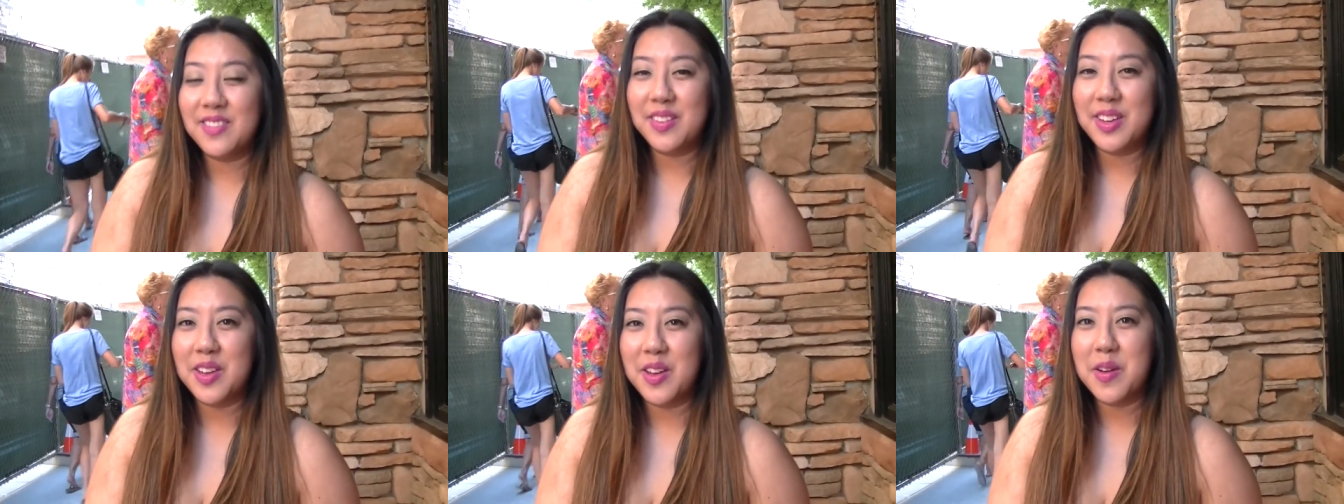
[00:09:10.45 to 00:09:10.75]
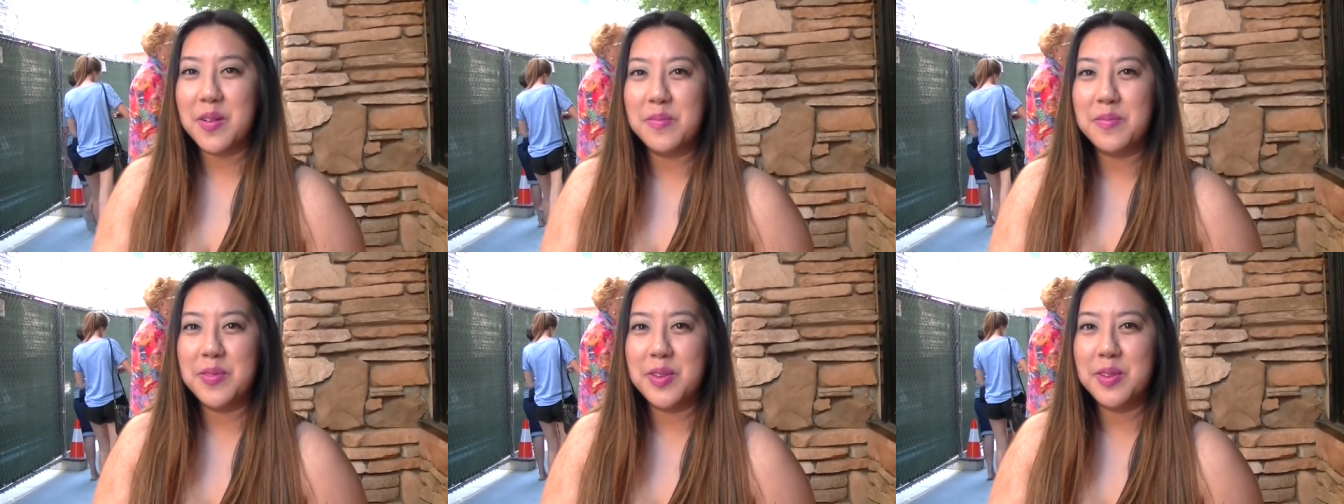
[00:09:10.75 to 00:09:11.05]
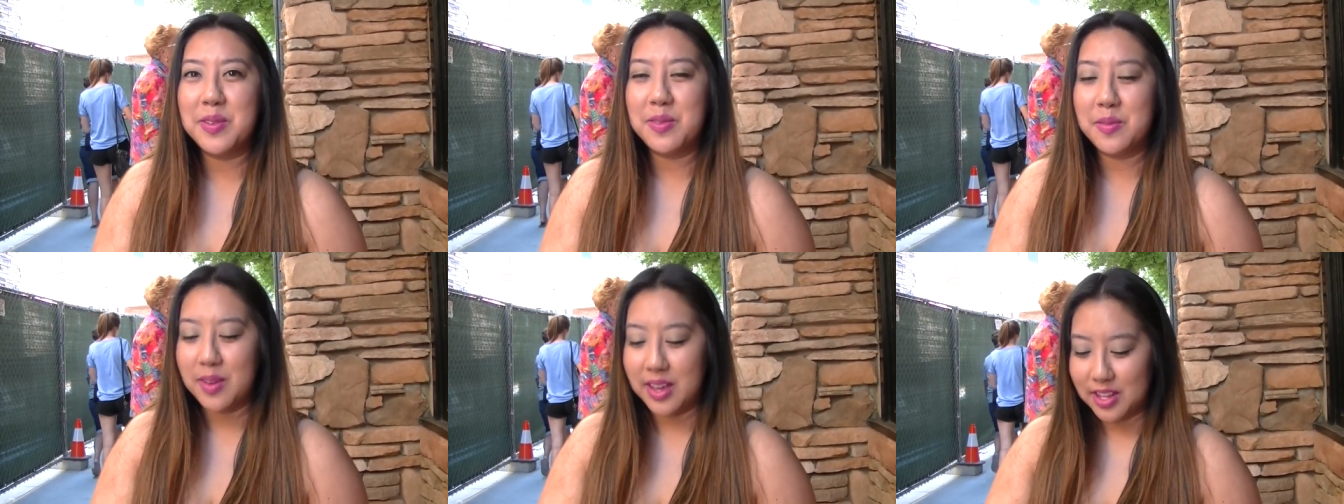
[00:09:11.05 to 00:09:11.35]
We yeah. hope
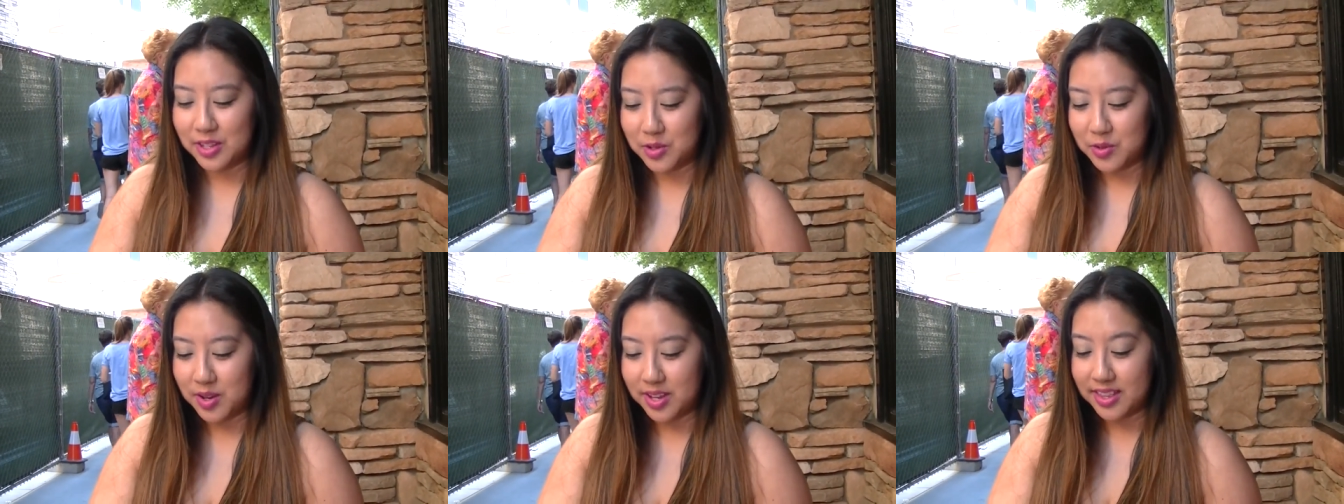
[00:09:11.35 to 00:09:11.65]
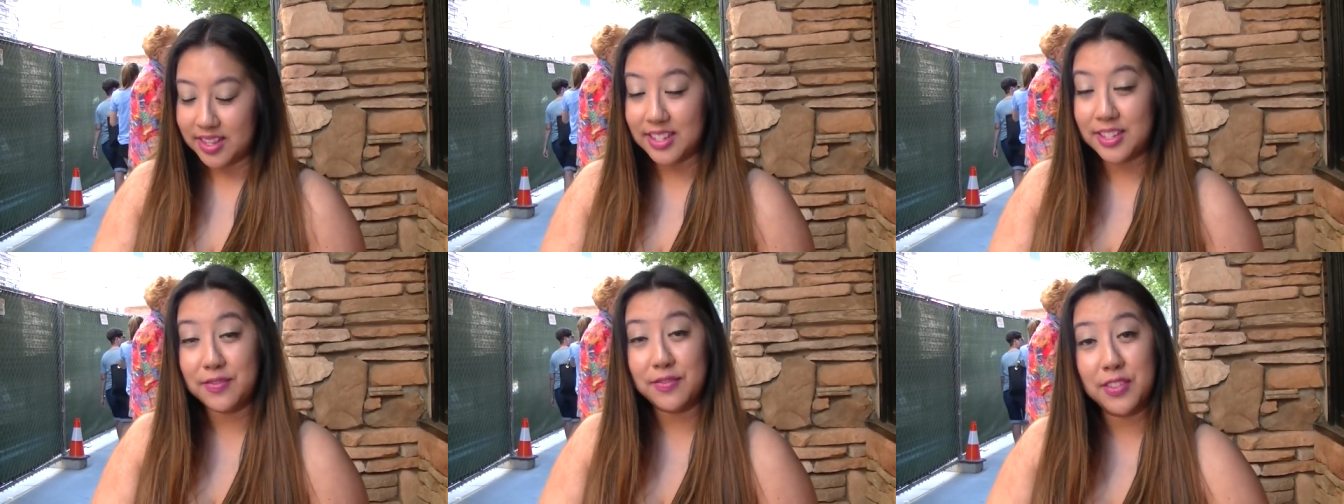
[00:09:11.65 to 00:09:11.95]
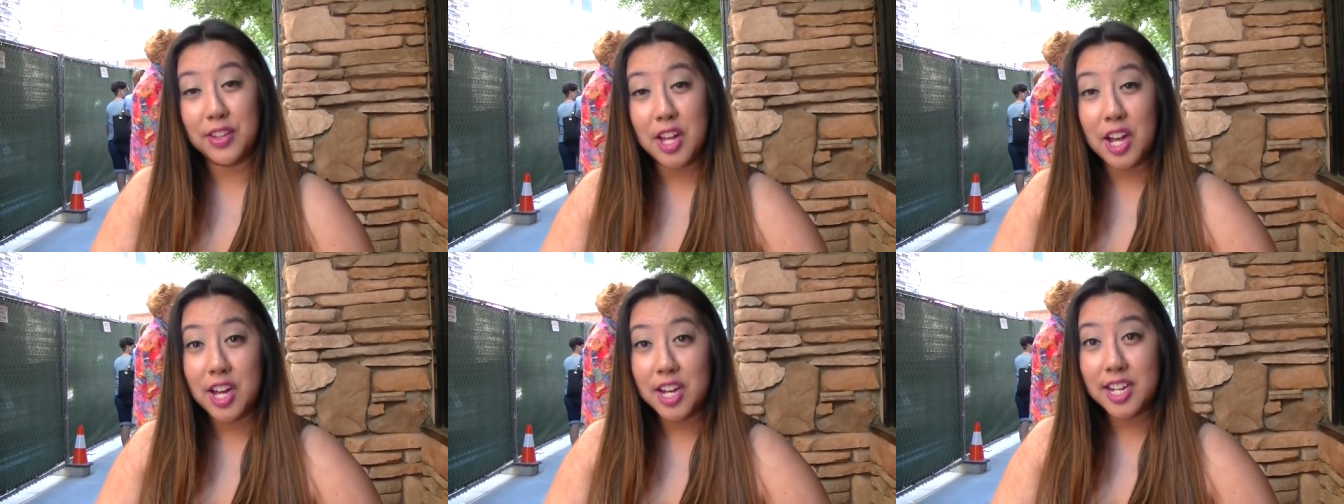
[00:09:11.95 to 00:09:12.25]
you enjoyed this
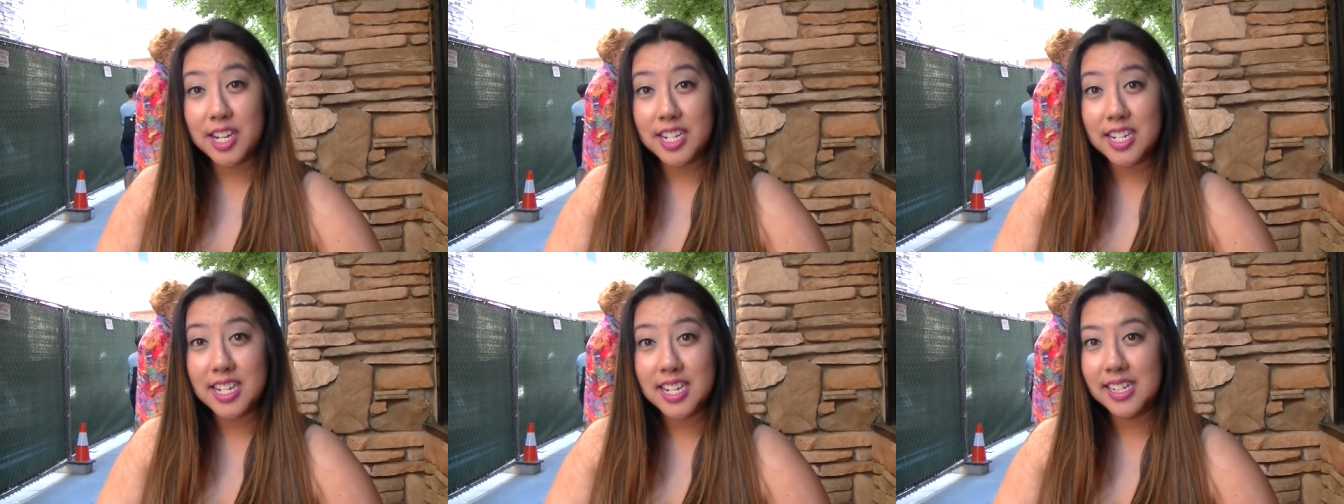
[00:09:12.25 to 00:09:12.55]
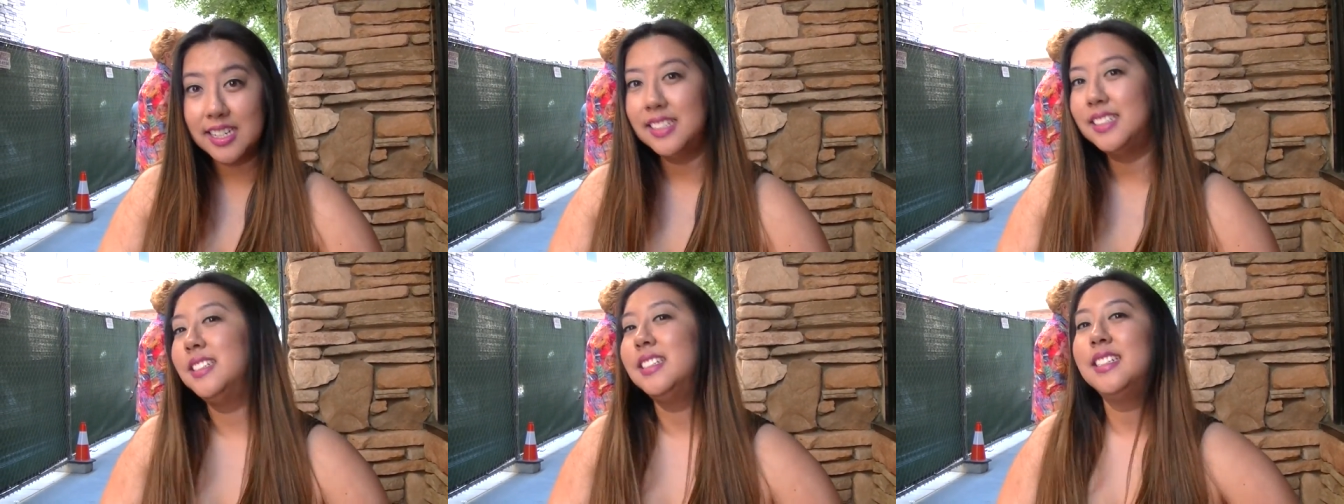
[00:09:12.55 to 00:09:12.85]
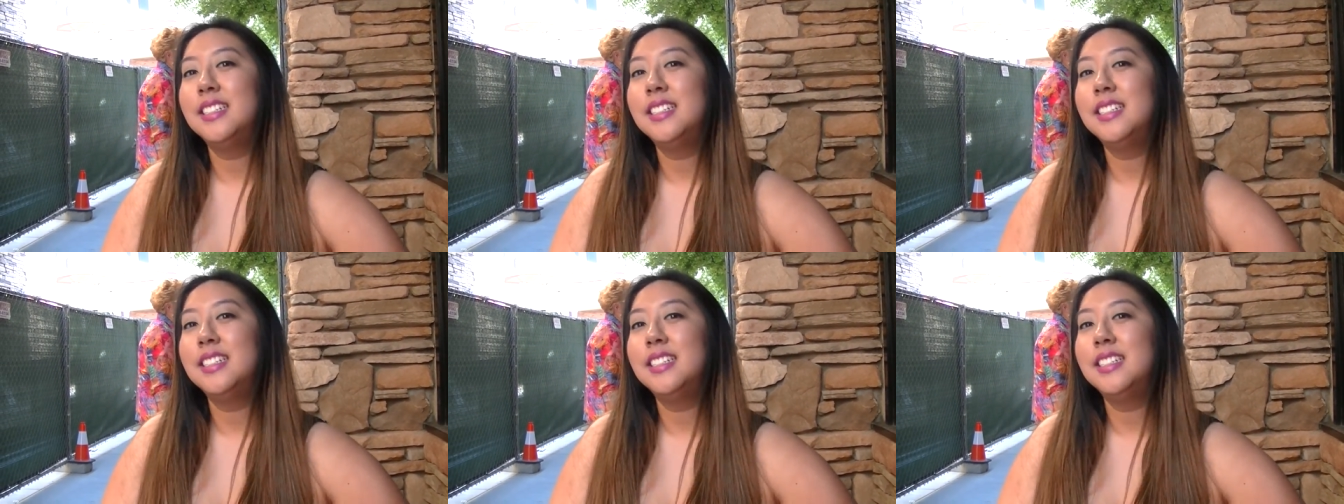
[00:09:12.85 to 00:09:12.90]
vlog.